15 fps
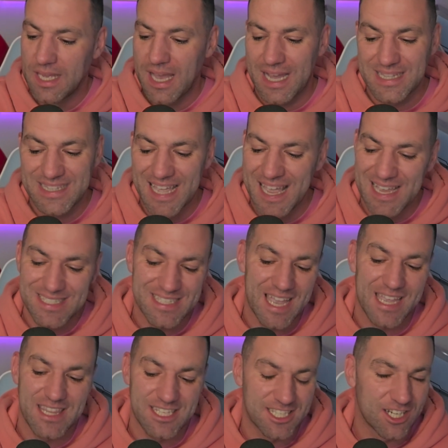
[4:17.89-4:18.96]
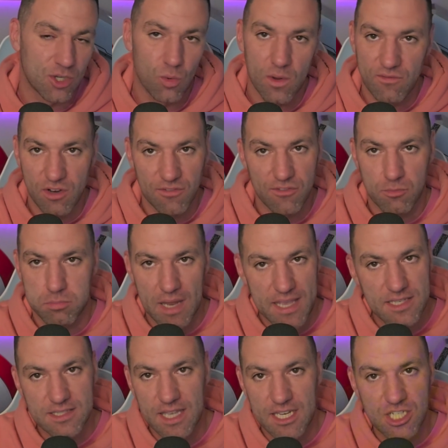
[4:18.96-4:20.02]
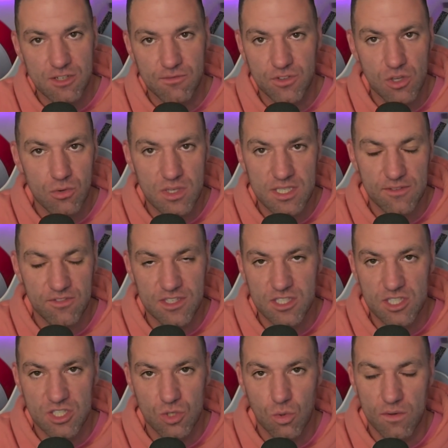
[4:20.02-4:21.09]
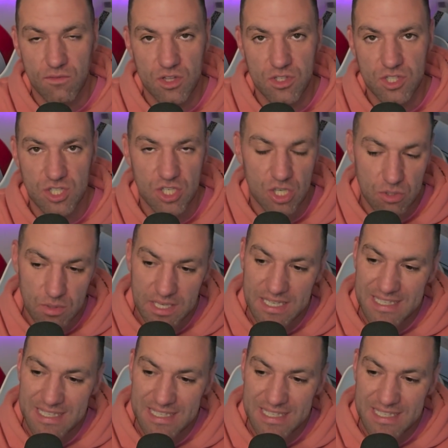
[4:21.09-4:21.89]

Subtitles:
I dare say there's an equivalent for PlayStation viewers if this is equivalent to you.